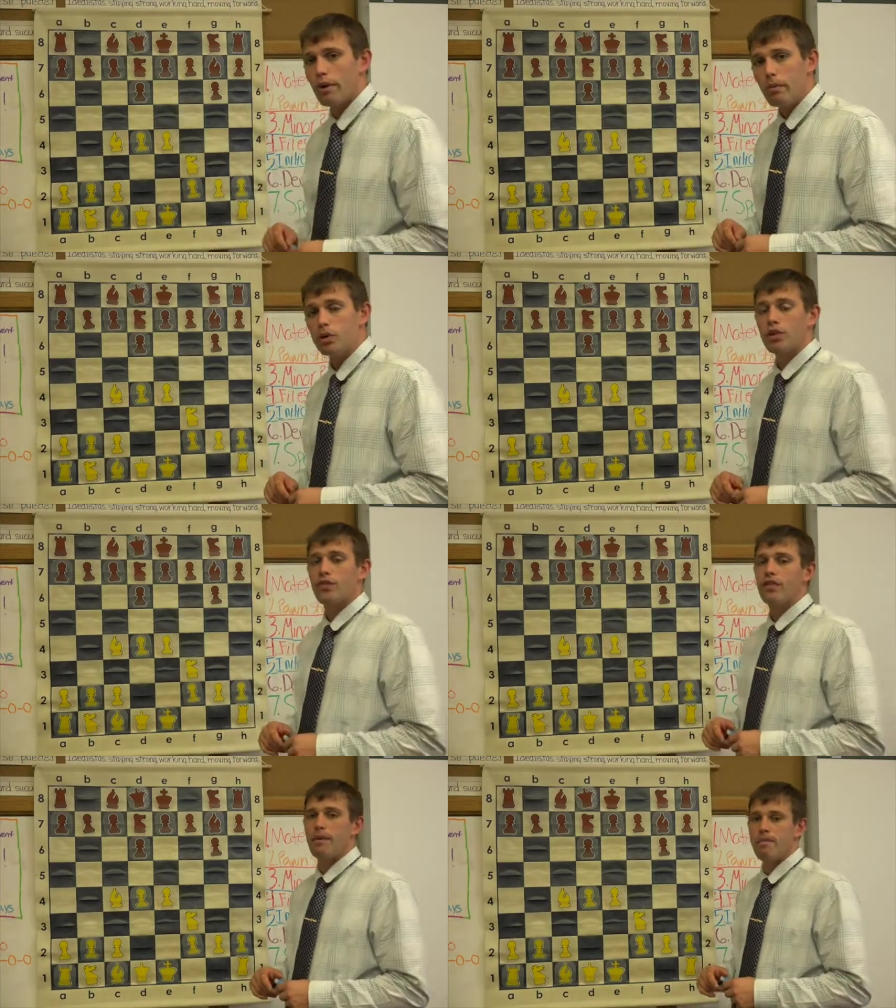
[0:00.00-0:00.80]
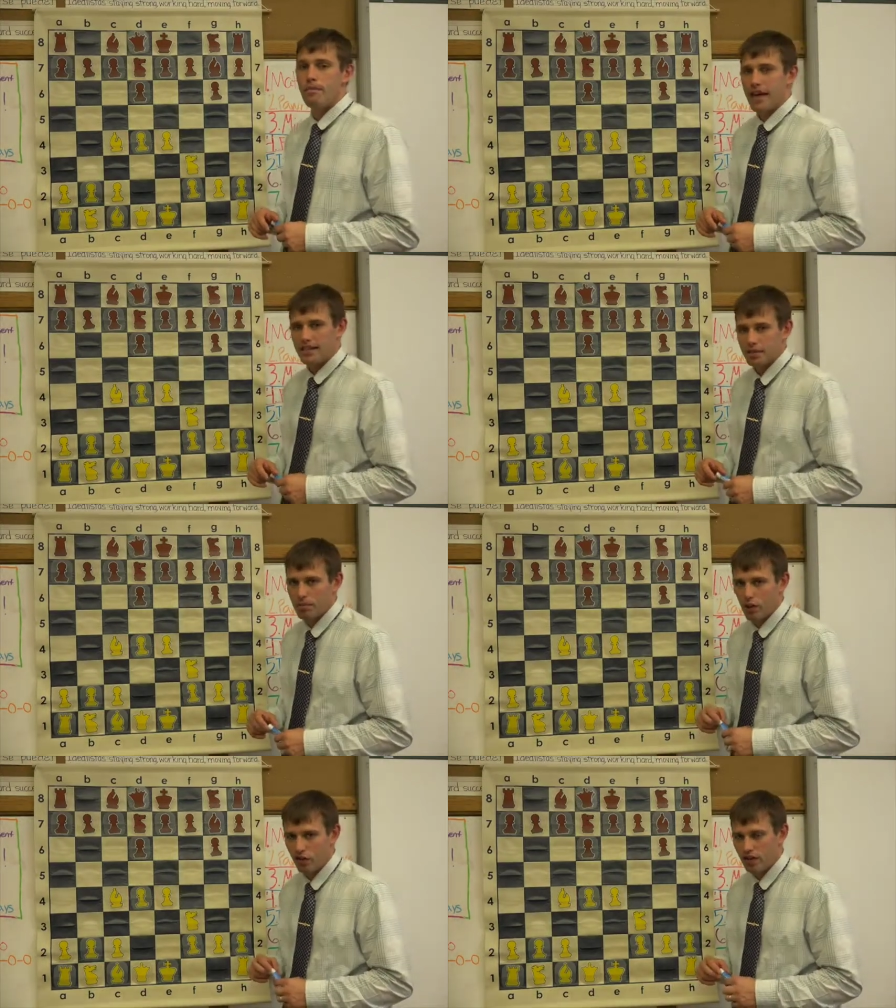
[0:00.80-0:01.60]
We will look for the best
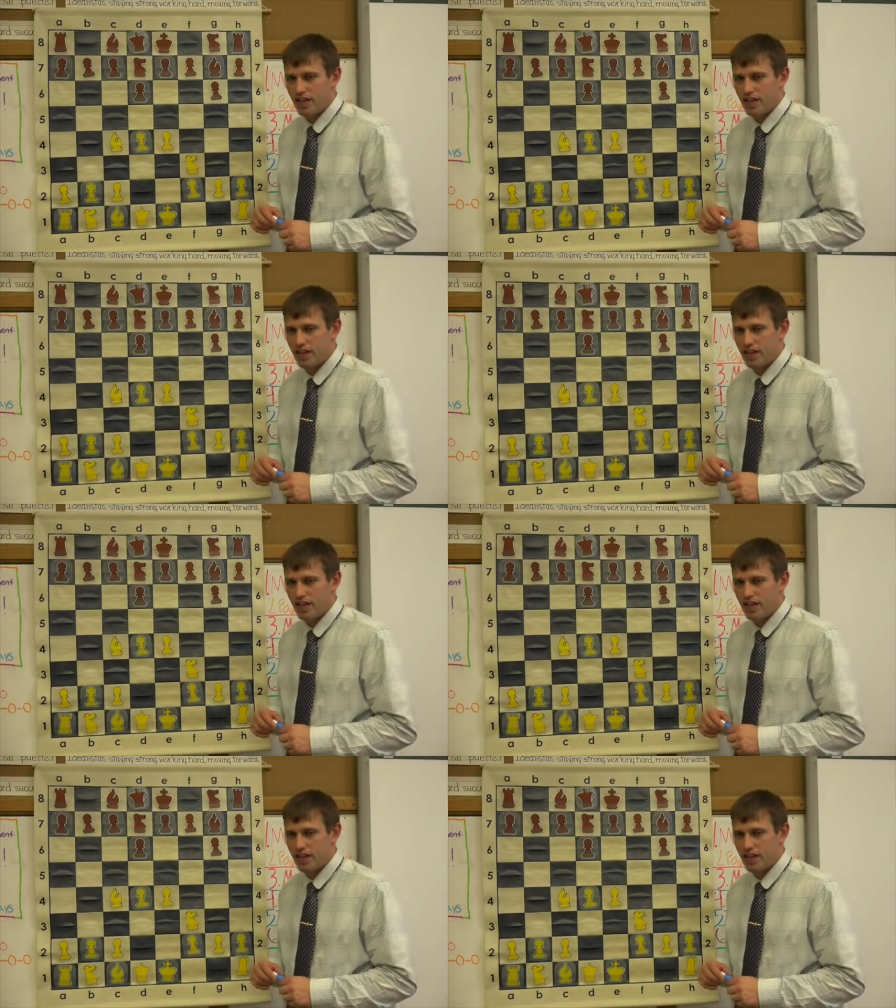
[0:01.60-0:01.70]
move.